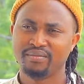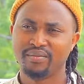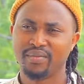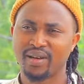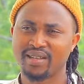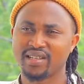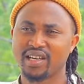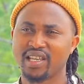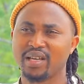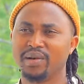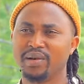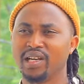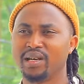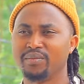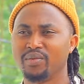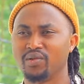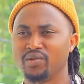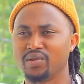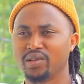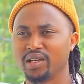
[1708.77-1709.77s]
ni
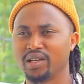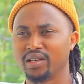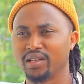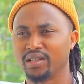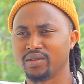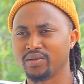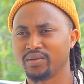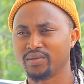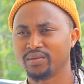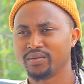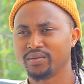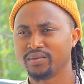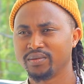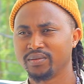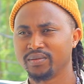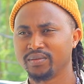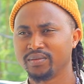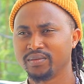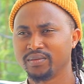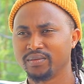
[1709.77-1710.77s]
ikiganiro kirimo
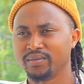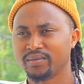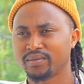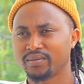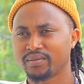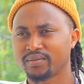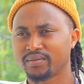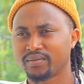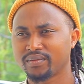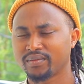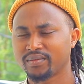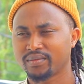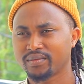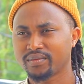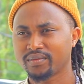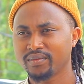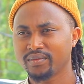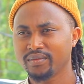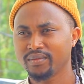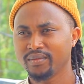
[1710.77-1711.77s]
akantu
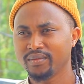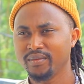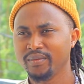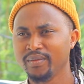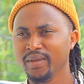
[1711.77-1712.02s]
kameze